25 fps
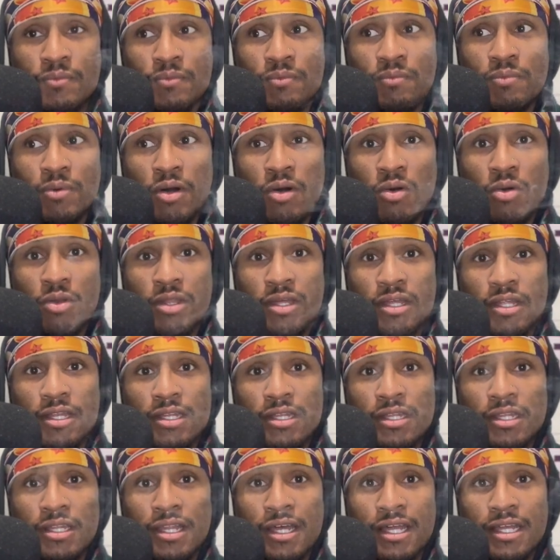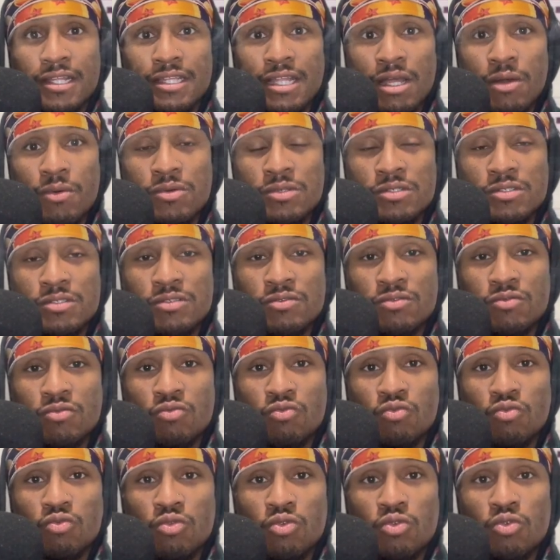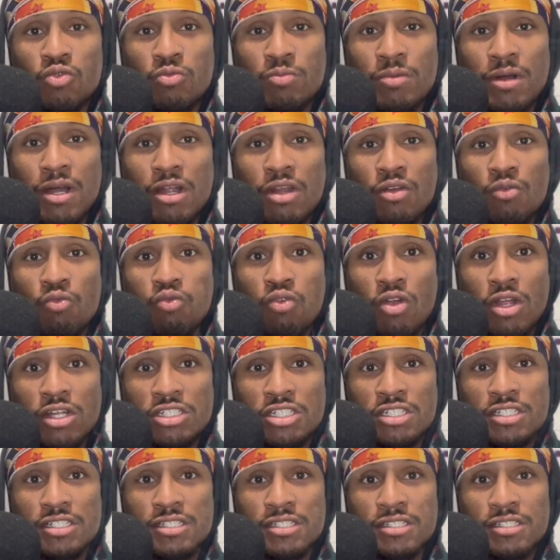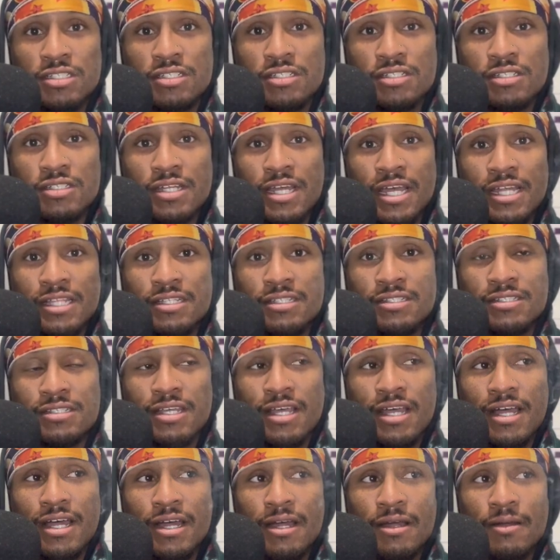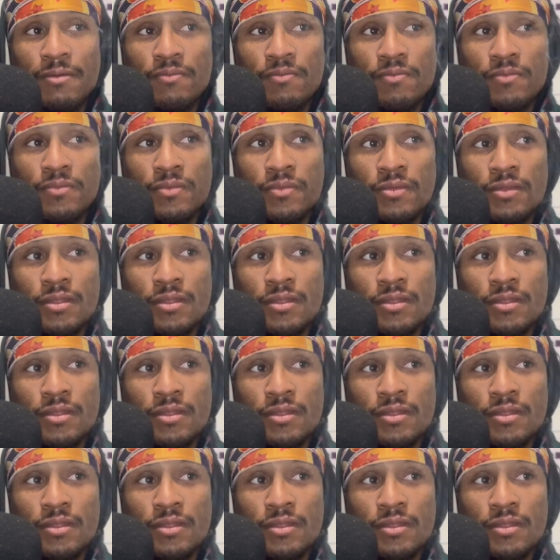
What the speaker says: Poland, like that was ruled by the Russians at the time.